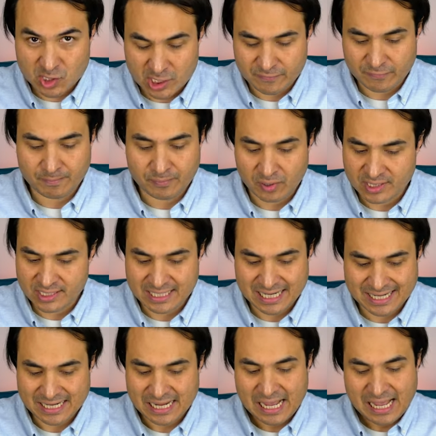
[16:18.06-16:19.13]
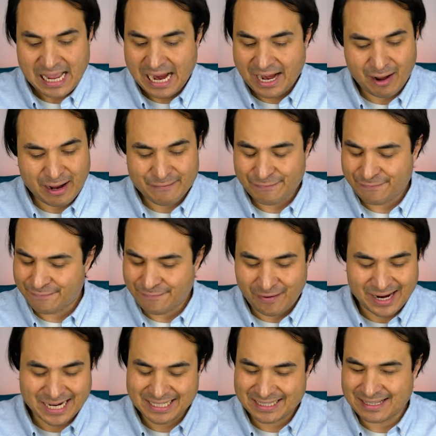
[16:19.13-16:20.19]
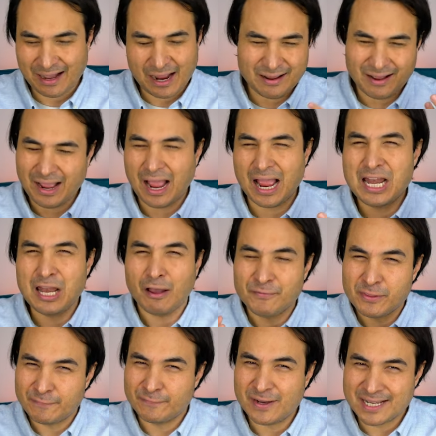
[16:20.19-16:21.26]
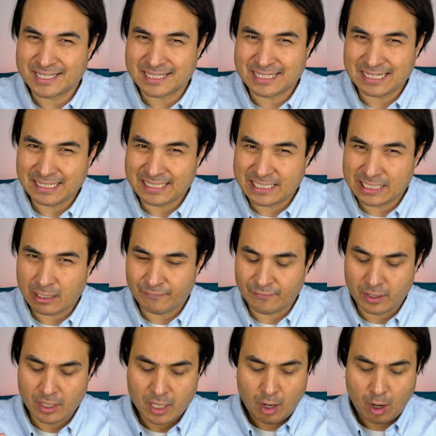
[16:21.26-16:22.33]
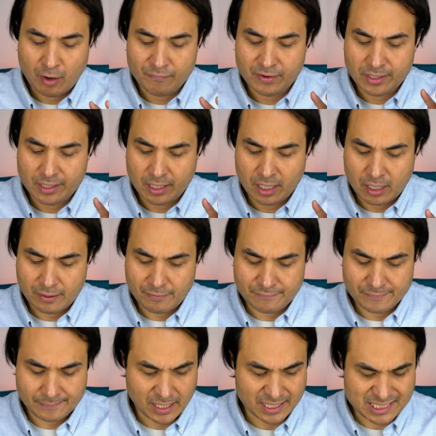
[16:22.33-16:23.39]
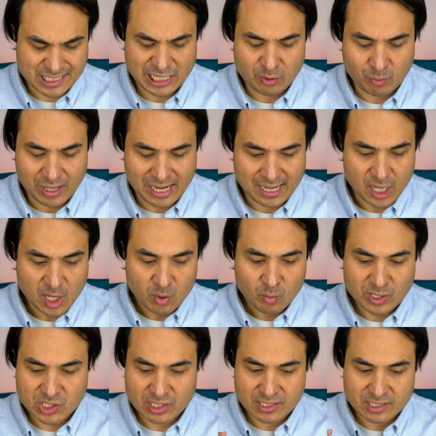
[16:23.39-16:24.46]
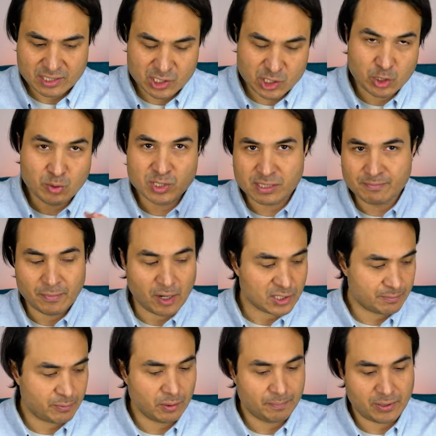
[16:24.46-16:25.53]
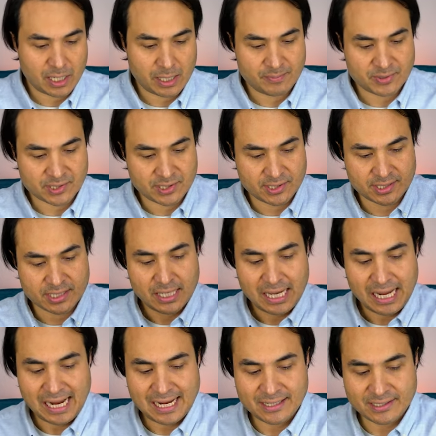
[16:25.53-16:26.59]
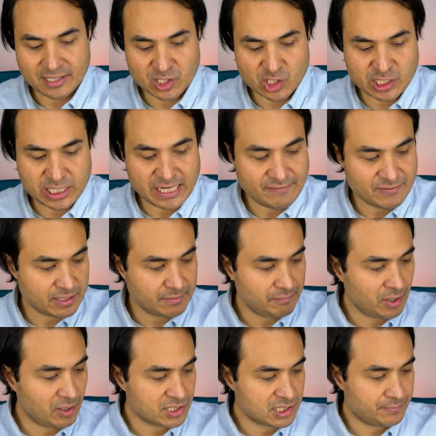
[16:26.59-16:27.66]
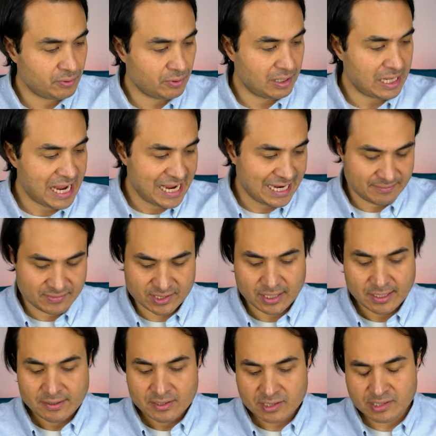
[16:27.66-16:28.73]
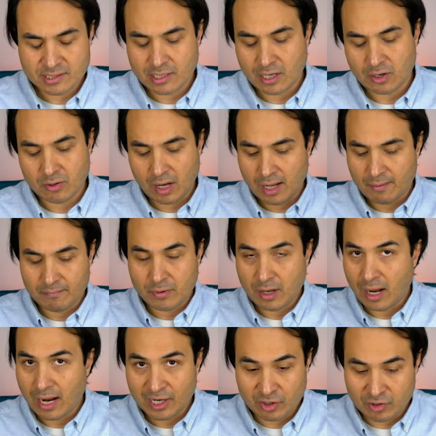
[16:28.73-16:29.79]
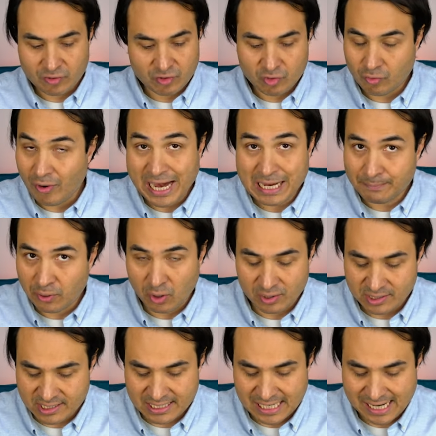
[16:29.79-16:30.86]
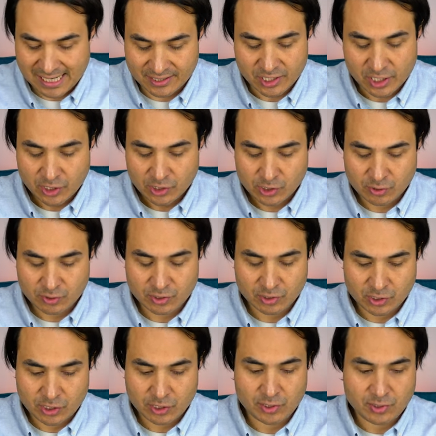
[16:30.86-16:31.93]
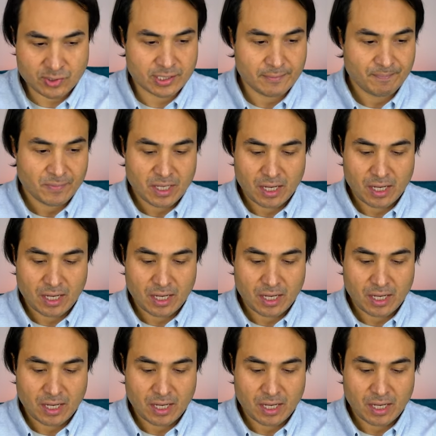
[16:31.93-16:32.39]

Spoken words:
just for a pot stand. And I find, I love the versatility of a teaware which suits multiple purposes and achieves multiple aims. So a great pot stand you can use